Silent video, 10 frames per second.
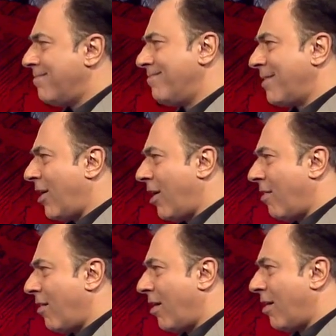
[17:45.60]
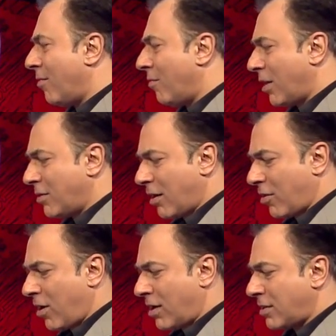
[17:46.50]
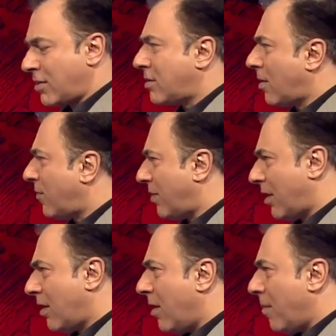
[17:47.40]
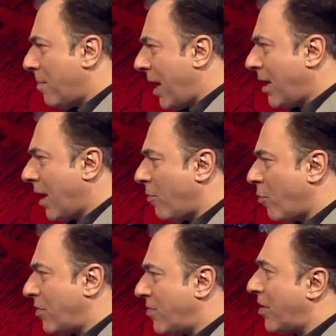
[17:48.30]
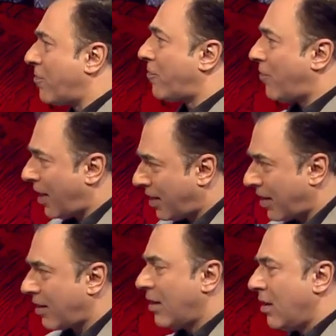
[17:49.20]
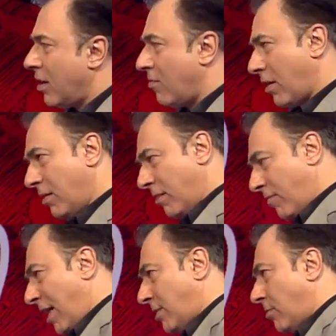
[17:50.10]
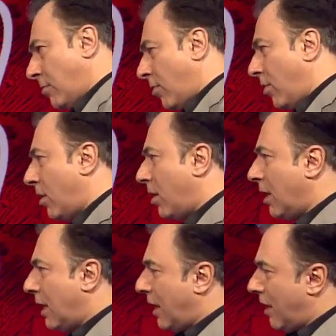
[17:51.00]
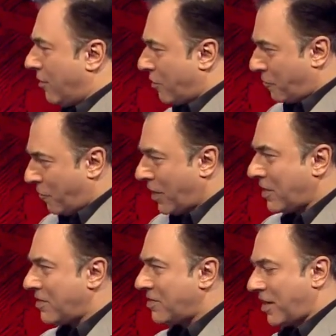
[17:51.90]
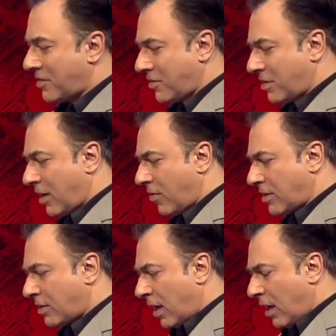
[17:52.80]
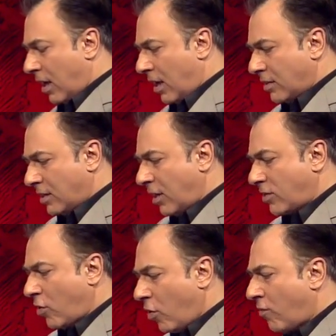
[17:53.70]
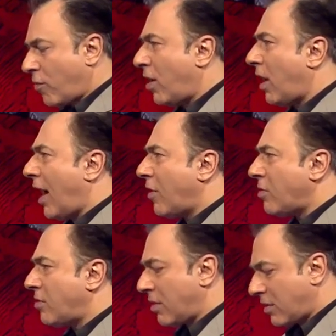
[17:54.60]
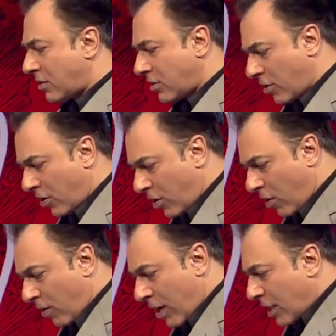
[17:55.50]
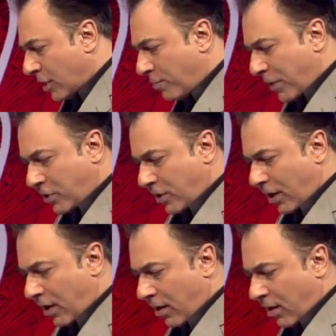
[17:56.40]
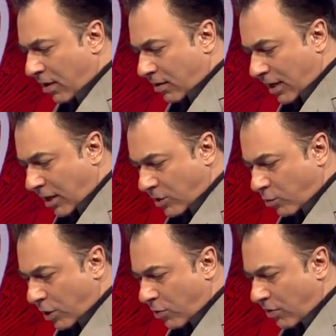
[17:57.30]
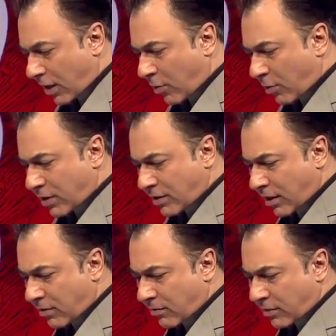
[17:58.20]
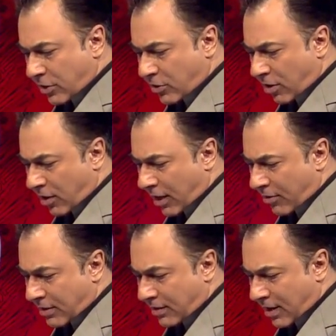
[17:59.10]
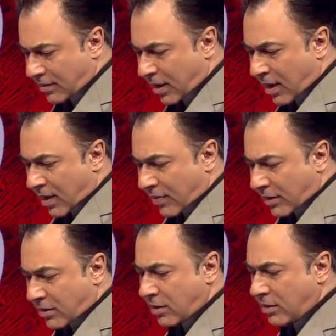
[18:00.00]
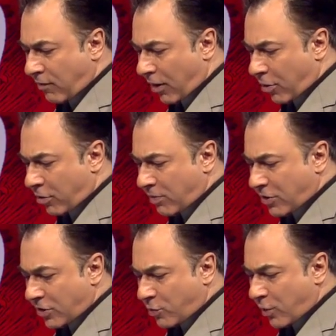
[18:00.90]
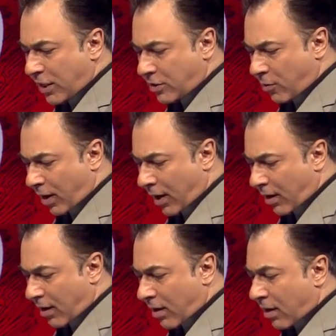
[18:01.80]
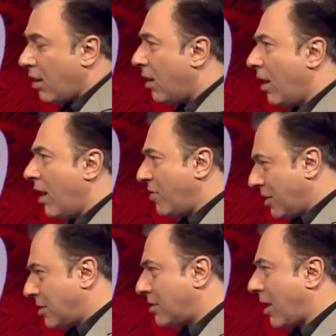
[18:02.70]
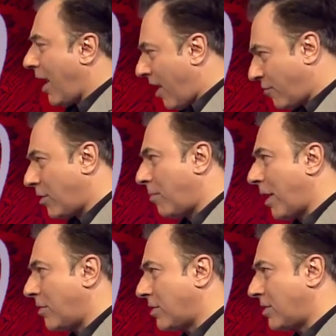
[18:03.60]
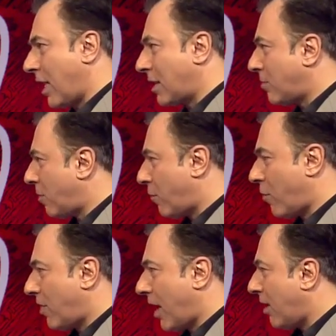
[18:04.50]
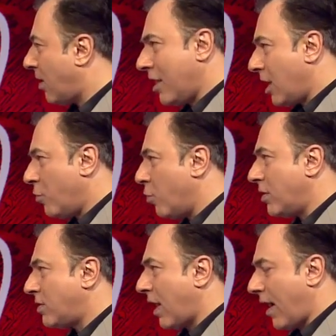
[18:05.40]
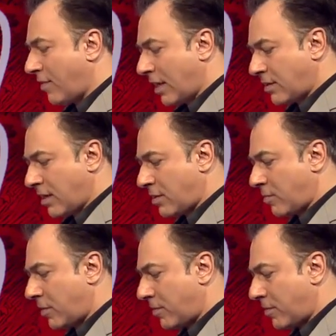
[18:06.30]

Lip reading: are causing some of the mayhem where they're fighting Iran in the advisory role. They're fighting these ISIL terrorists. Tell us overall how you think this is going to go, especially tell us what you think when the Secretary of State John Kerry says that a ceasefire could be just weeks away. And this is after the Paris attacks, and before that, he wouldn't have that assessment.